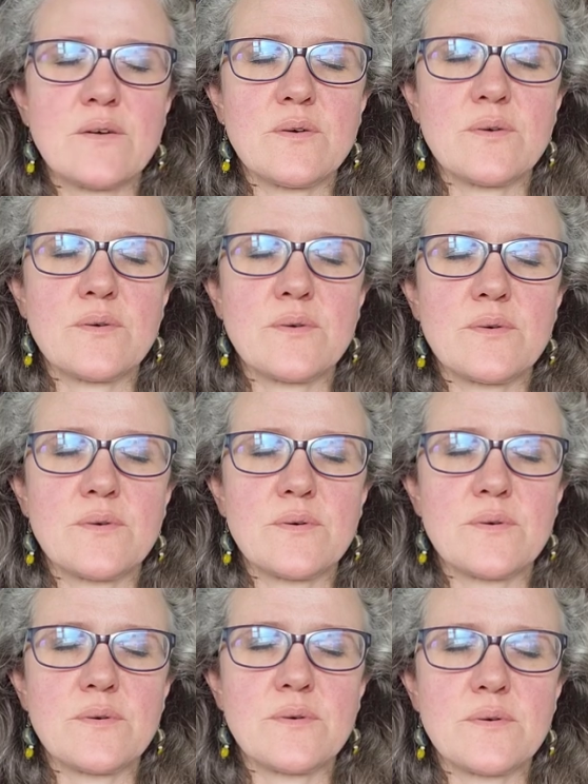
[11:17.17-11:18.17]

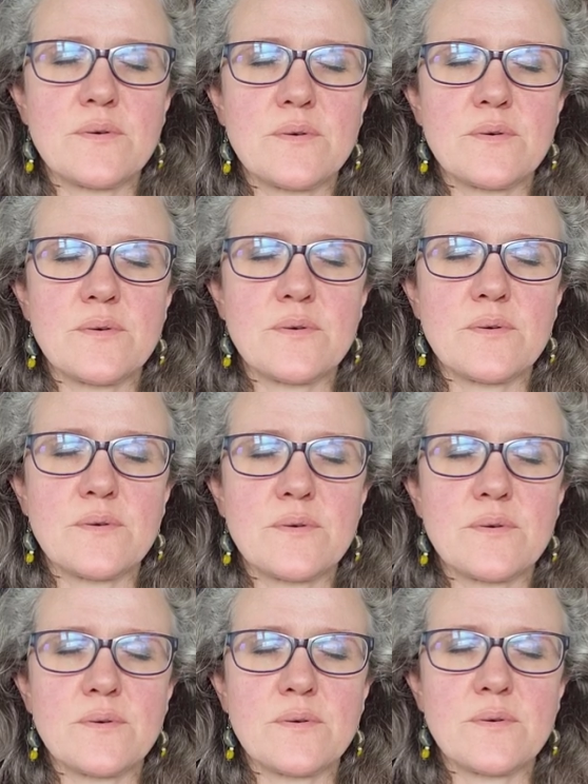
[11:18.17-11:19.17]

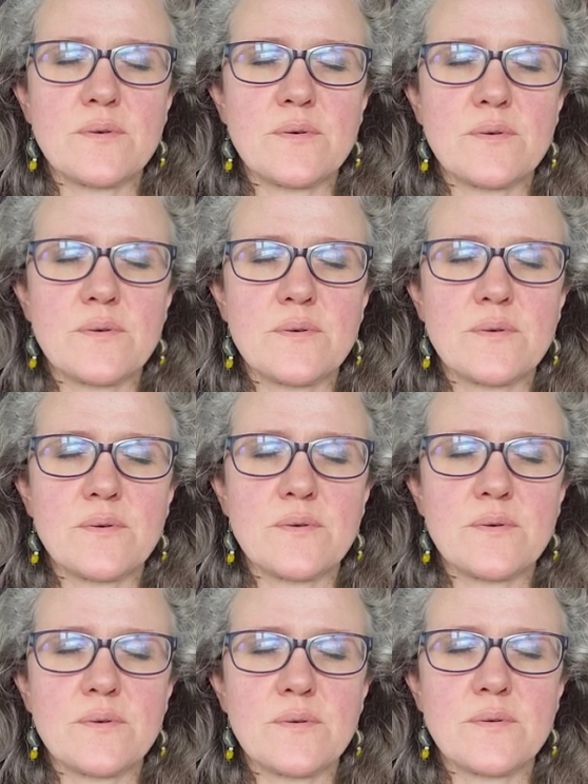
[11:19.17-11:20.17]

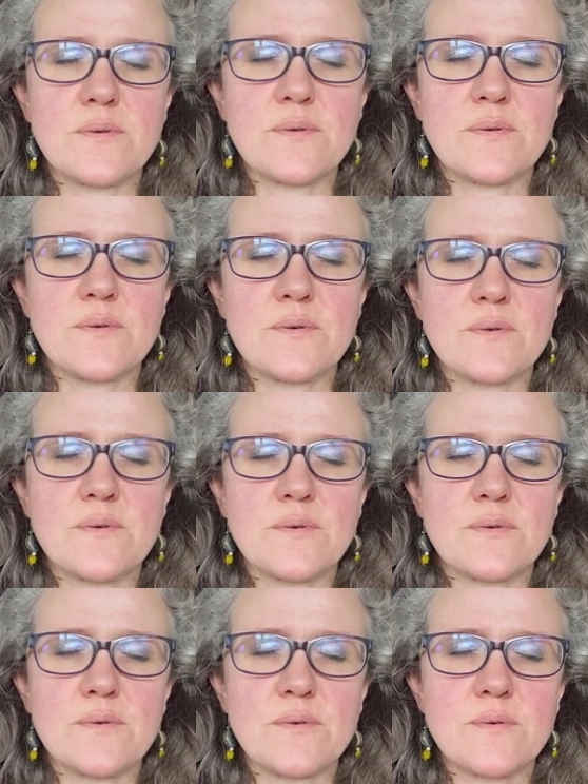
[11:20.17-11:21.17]

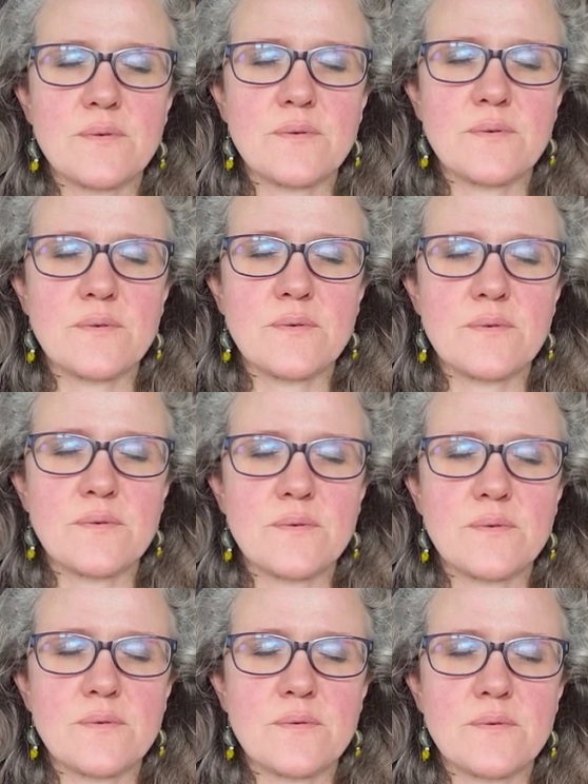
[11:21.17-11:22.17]

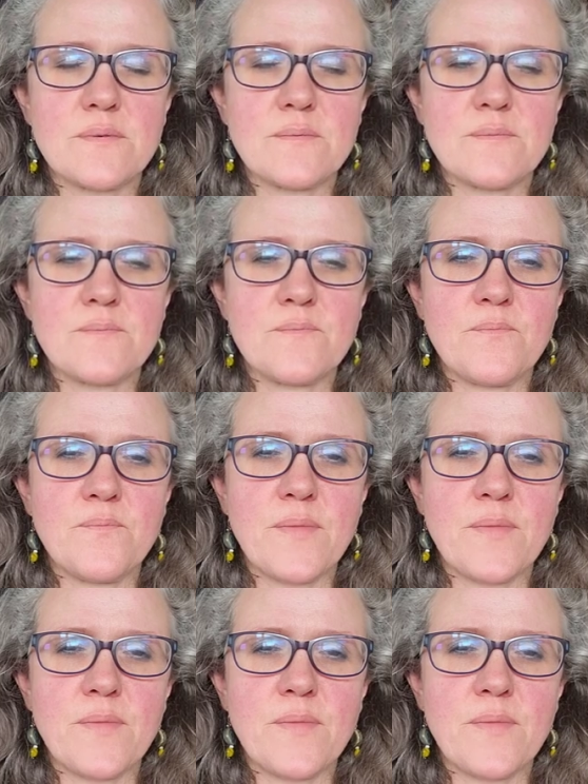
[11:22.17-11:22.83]
(silence)